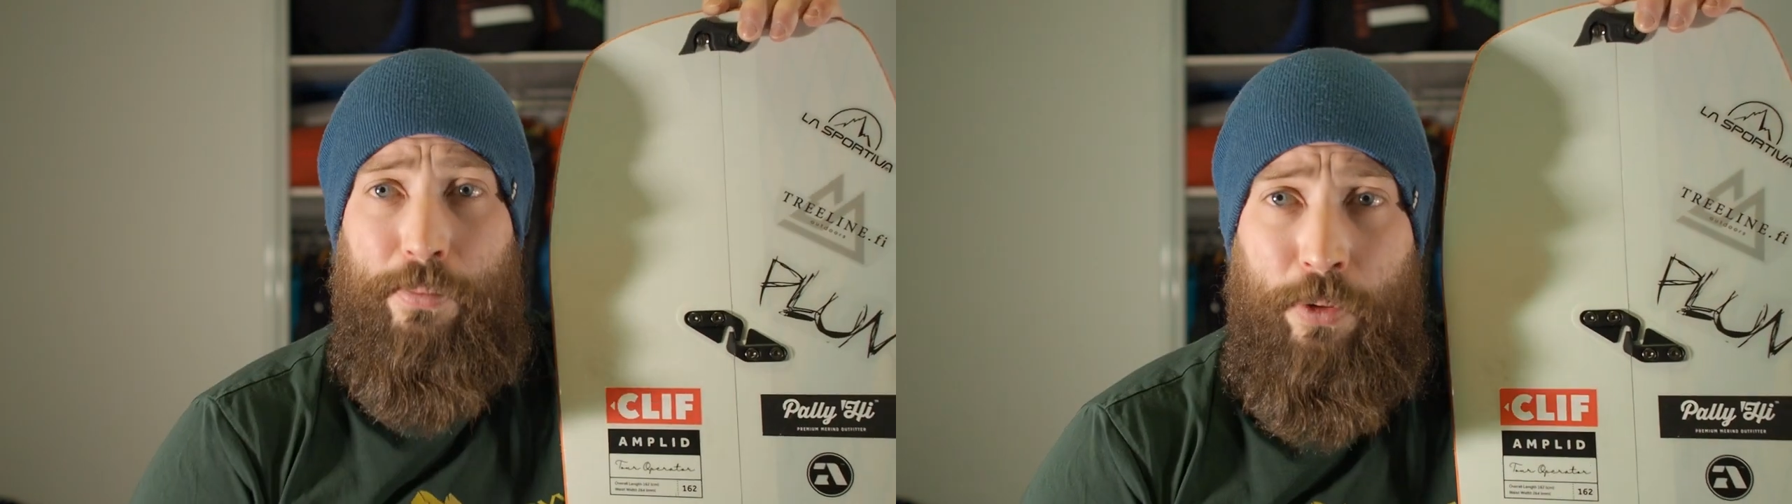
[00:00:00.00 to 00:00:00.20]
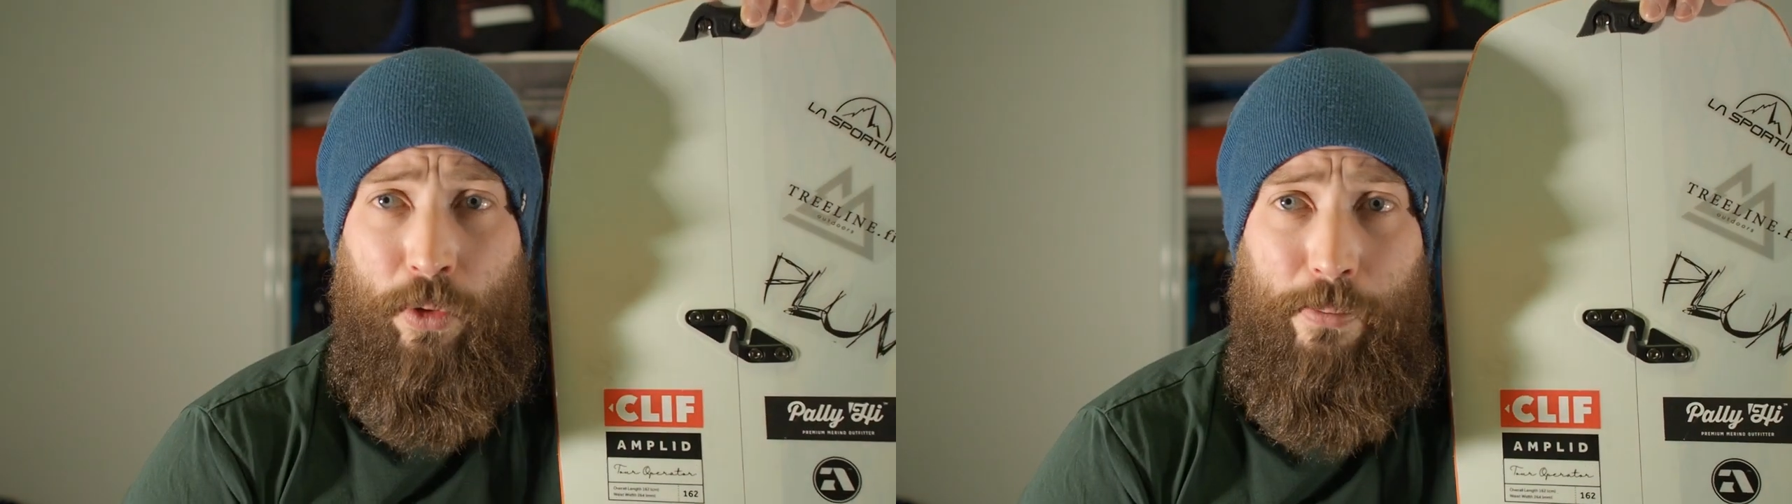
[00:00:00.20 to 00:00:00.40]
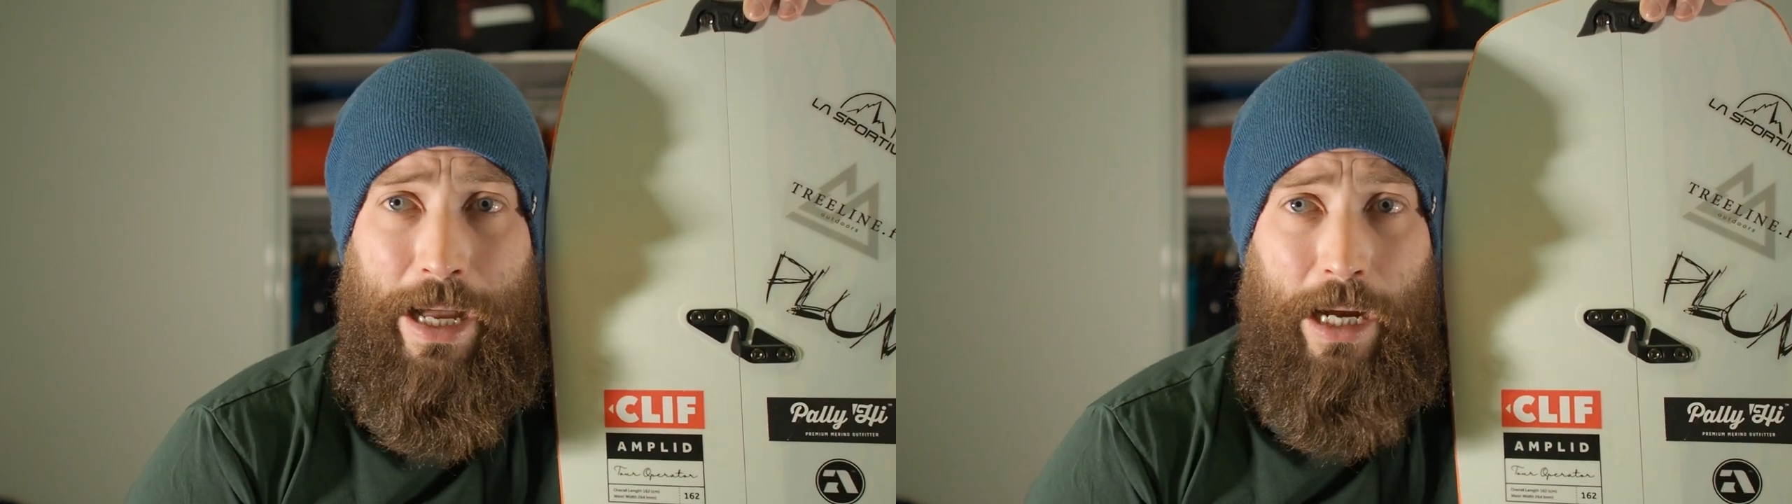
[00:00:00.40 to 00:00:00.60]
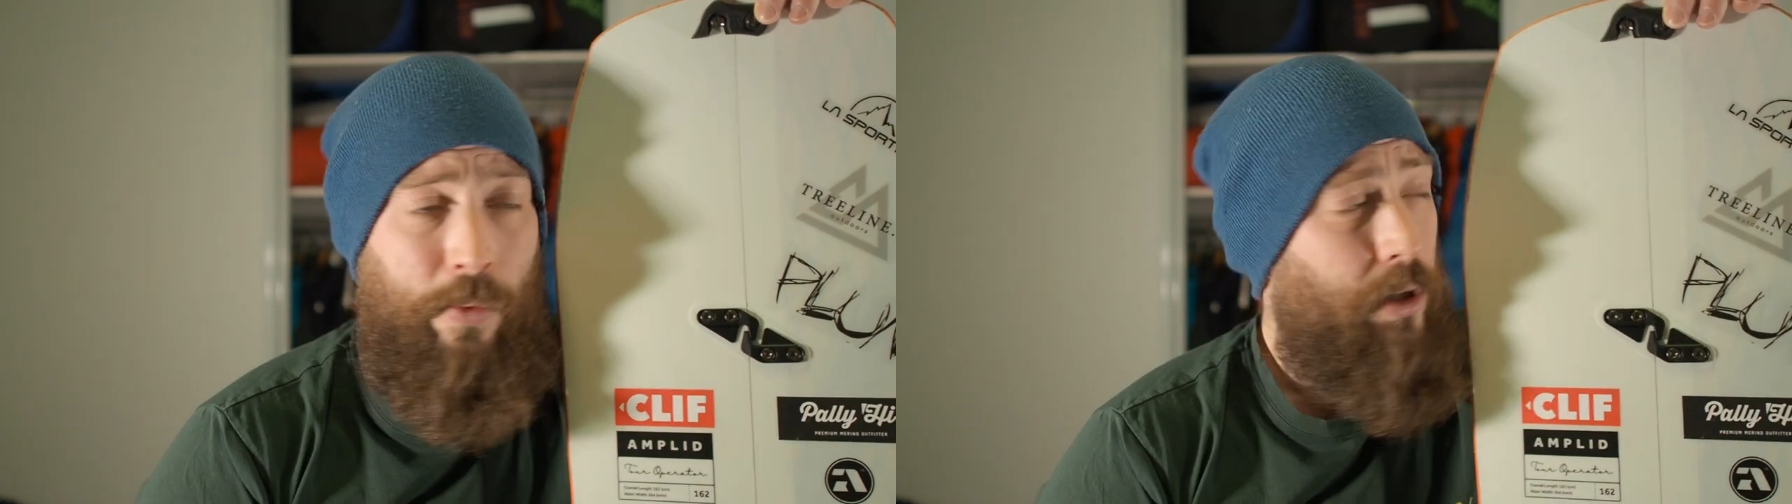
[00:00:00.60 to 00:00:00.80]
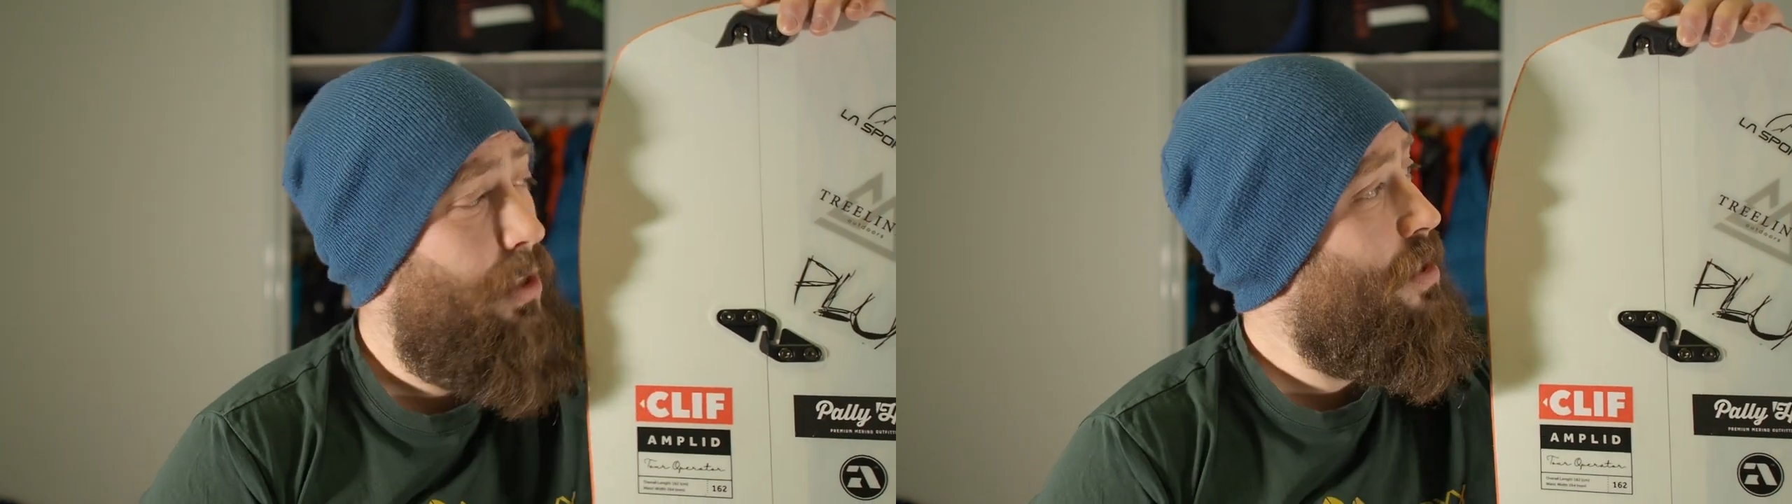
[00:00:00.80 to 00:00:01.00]
pull
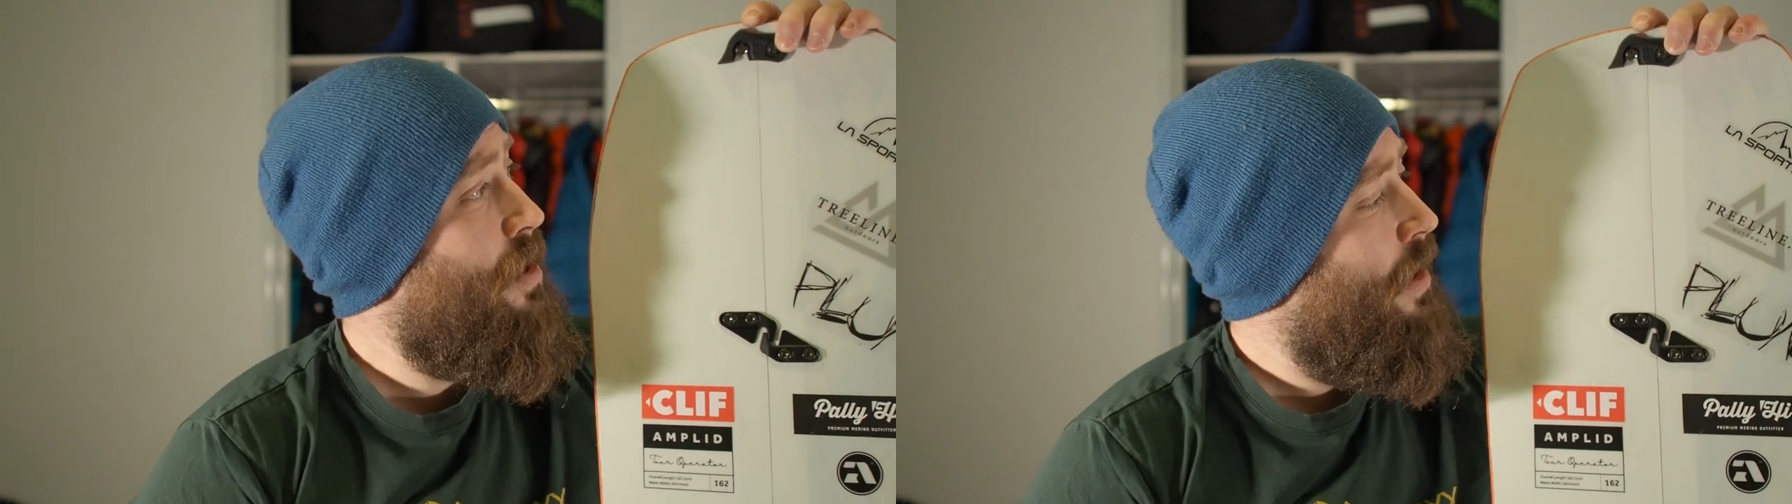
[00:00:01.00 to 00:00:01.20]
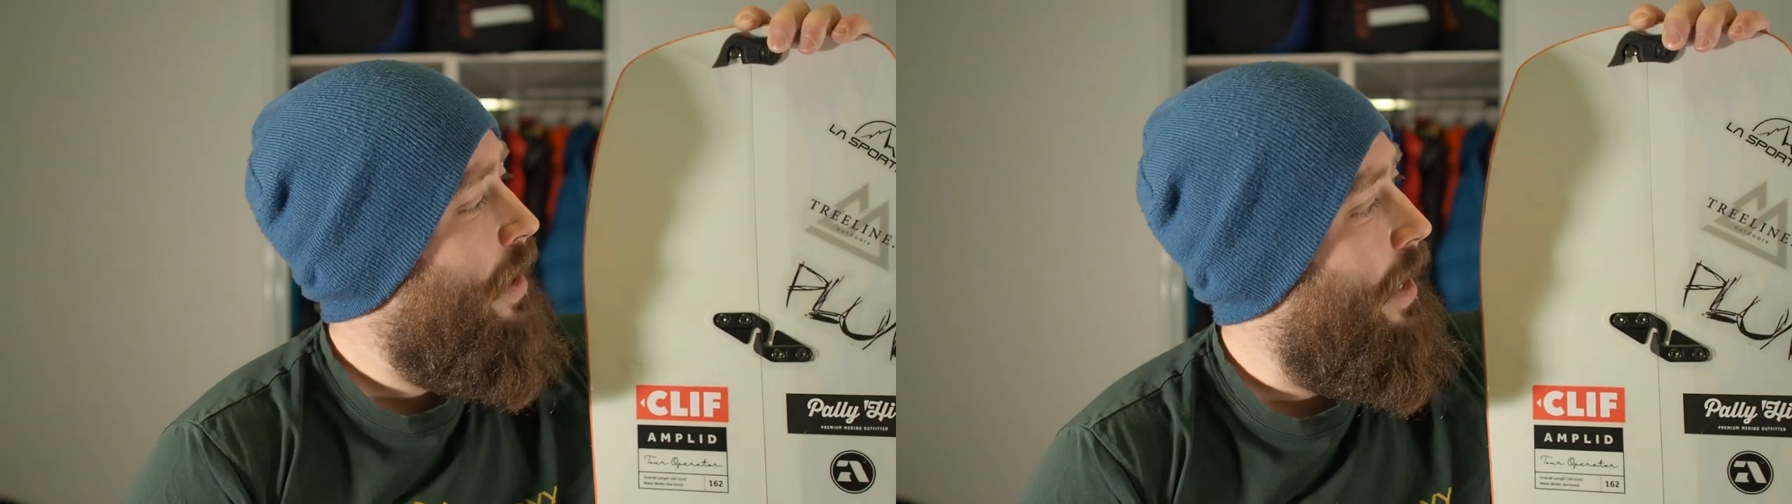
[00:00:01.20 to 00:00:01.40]
backwards,